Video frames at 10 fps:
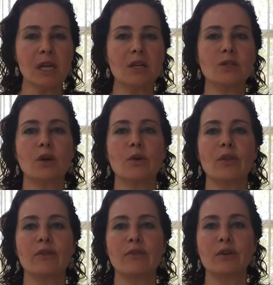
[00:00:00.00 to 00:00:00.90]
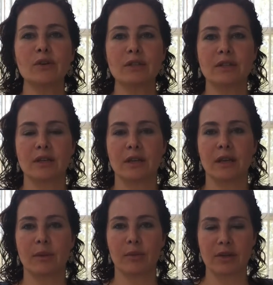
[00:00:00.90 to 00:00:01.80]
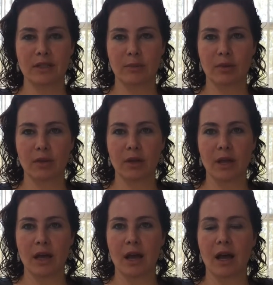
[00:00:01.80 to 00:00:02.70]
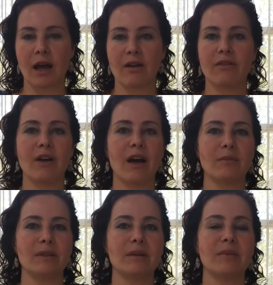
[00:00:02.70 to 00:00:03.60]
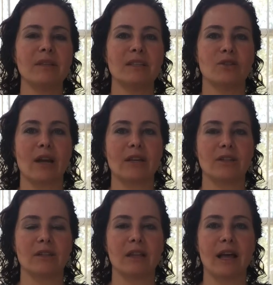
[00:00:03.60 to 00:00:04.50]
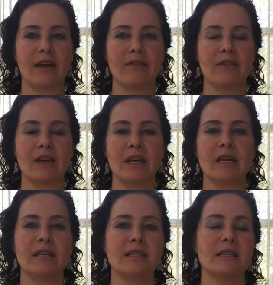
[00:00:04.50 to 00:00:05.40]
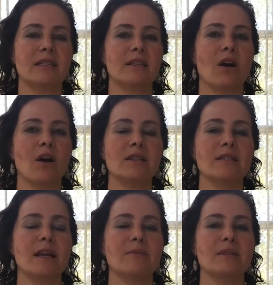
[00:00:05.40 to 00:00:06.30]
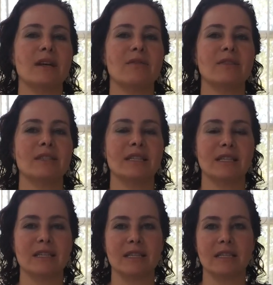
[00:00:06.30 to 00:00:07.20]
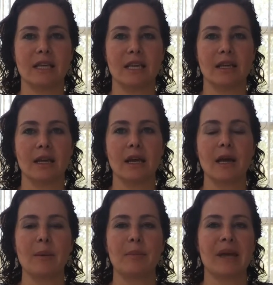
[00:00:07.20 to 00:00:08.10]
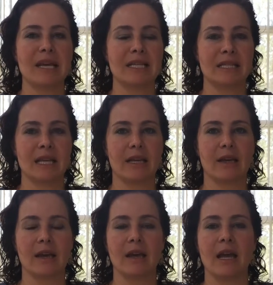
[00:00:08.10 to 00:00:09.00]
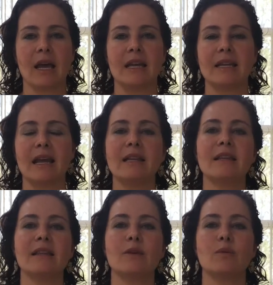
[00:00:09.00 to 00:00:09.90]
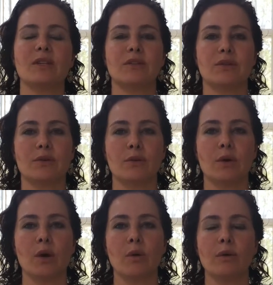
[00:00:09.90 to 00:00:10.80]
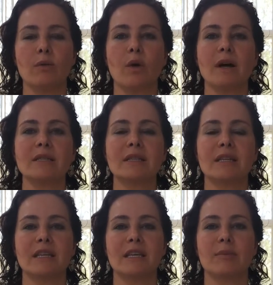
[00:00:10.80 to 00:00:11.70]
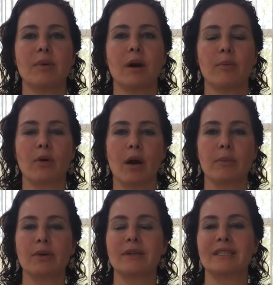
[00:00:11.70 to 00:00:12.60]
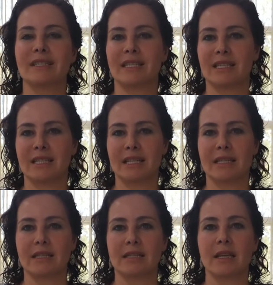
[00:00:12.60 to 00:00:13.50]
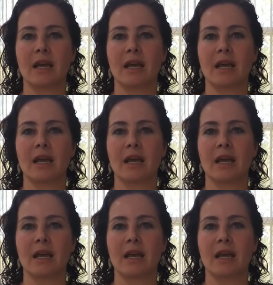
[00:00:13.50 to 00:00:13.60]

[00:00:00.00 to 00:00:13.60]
so the first principle of keeping the attraction alive is this concept of distancing, pacing. In anything we do, we want to keep a proper distance,